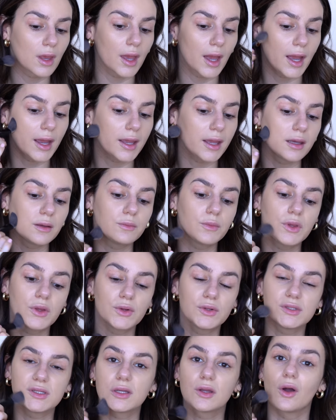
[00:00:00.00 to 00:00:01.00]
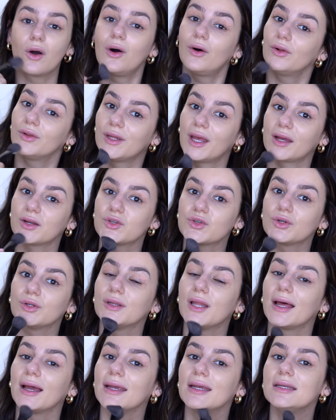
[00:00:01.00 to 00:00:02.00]
I am using all natural
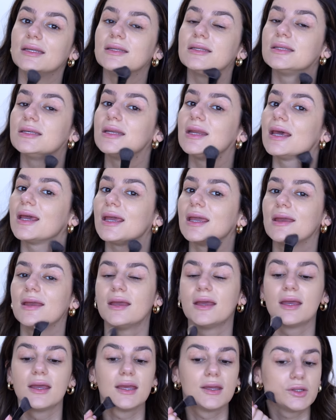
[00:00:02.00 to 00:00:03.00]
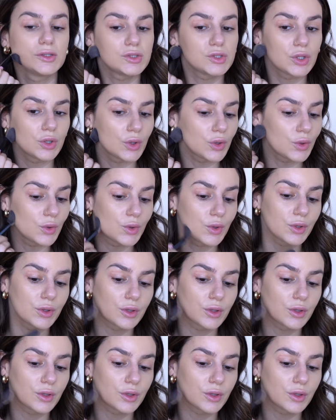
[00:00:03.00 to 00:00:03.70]
light today so